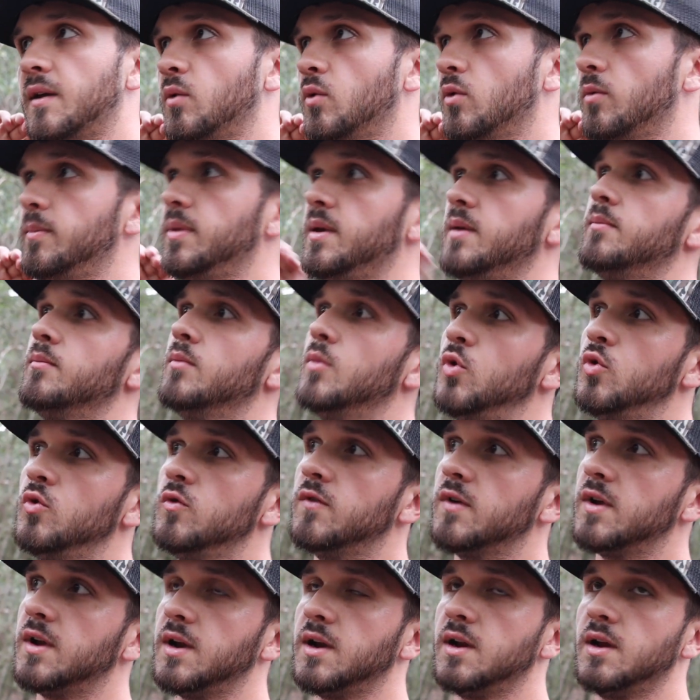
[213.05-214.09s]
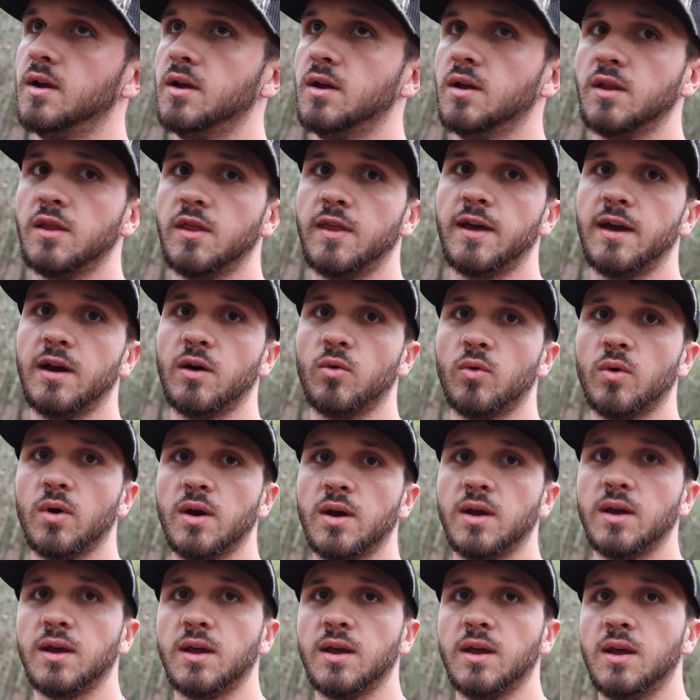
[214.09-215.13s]
would be moving that
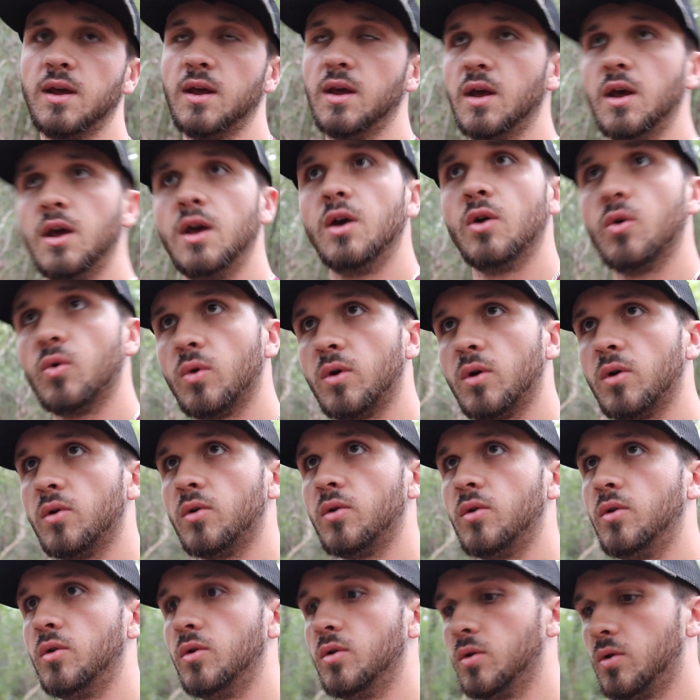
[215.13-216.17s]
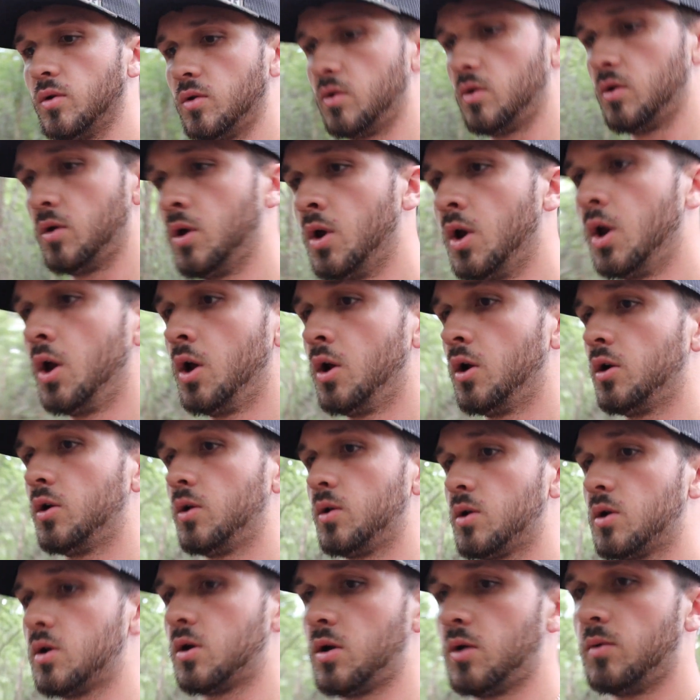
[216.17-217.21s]
way. Well,
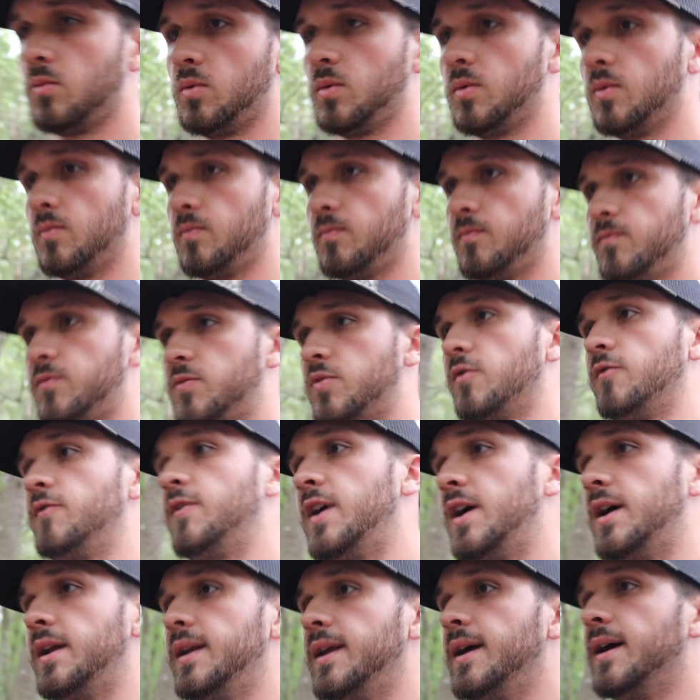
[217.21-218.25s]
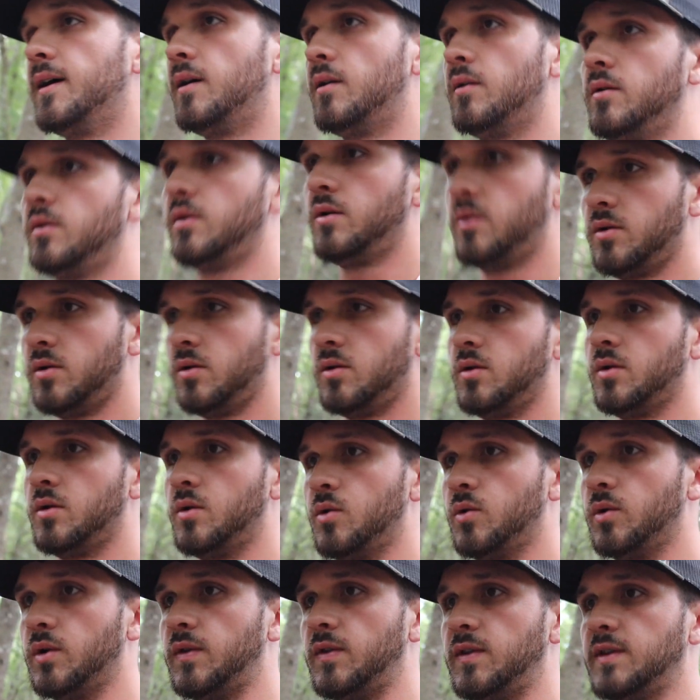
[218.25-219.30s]
come to find out
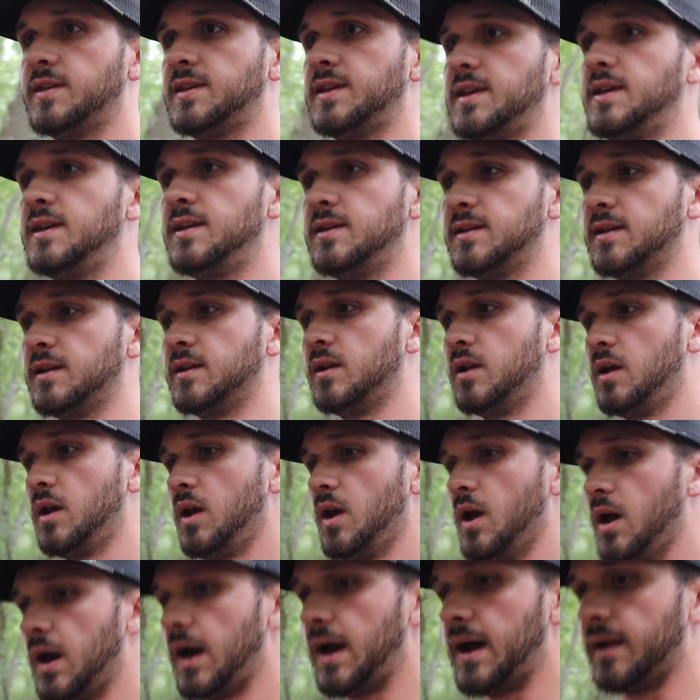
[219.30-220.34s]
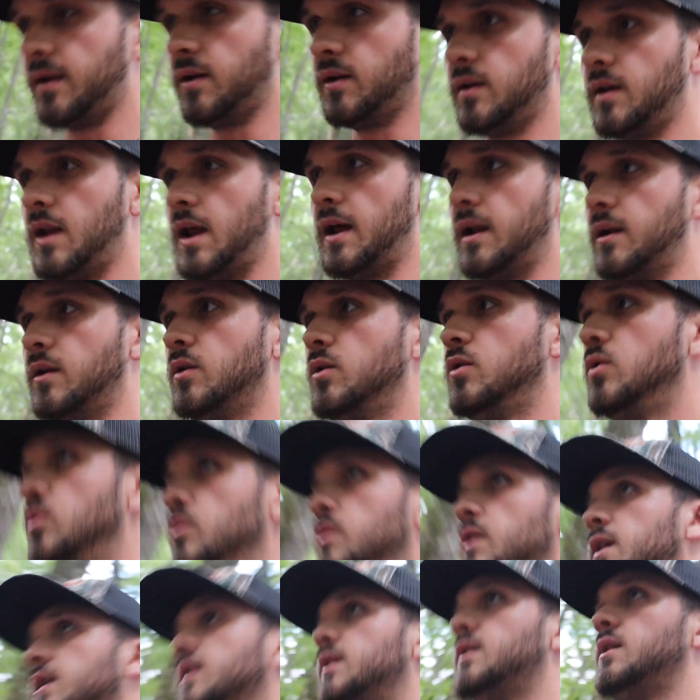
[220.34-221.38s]
on in the season, I knew
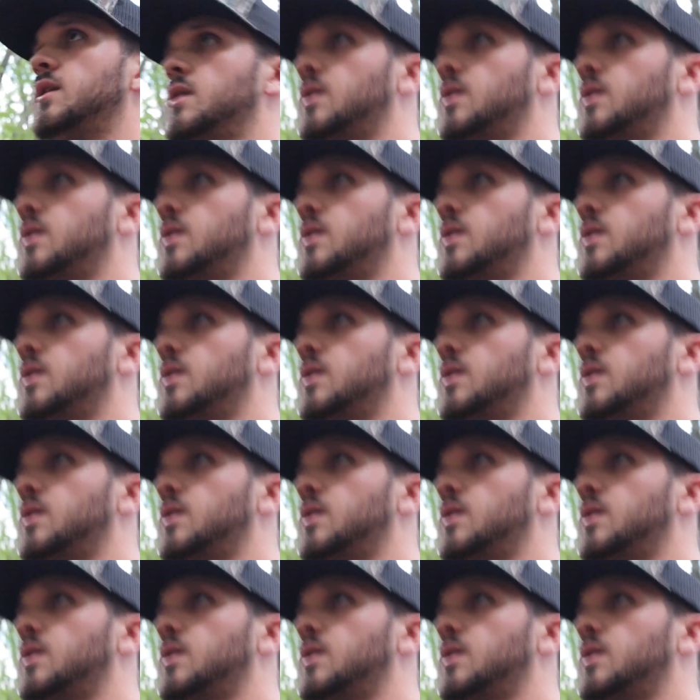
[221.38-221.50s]
that